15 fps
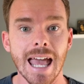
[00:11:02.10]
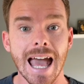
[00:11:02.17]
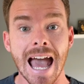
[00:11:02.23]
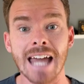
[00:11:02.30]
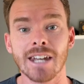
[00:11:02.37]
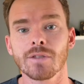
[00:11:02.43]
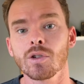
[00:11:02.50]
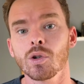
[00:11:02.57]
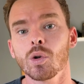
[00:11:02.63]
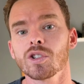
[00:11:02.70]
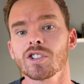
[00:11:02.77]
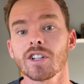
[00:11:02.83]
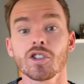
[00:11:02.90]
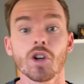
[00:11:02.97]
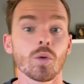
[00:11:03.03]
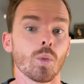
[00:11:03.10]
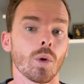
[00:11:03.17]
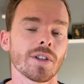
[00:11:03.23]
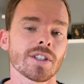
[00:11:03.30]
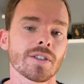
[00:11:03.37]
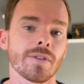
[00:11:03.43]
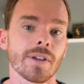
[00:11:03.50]
And of course, I don't
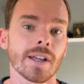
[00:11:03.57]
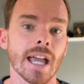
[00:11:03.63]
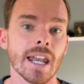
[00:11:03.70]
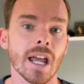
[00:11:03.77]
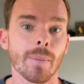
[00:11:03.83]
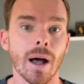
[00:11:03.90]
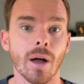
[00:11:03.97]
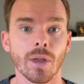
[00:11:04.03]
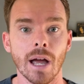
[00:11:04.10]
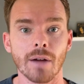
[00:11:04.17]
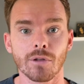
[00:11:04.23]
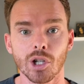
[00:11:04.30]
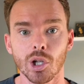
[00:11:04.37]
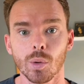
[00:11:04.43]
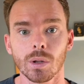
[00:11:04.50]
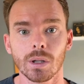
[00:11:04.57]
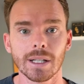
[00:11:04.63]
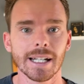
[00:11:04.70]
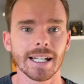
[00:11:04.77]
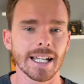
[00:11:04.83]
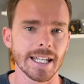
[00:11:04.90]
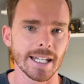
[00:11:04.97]
want to forget about that renewal
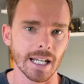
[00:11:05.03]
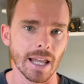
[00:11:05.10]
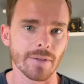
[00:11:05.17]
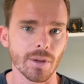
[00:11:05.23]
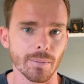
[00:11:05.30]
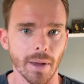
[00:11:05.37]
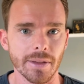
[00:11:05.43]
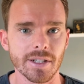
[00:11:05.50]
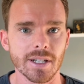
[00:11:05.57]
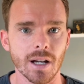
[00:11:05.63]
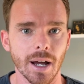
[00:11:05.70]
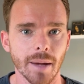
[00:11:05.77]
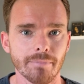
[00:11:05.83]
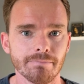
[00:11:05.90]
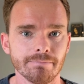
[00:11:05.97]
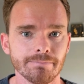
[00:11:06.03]
in 11 months' time.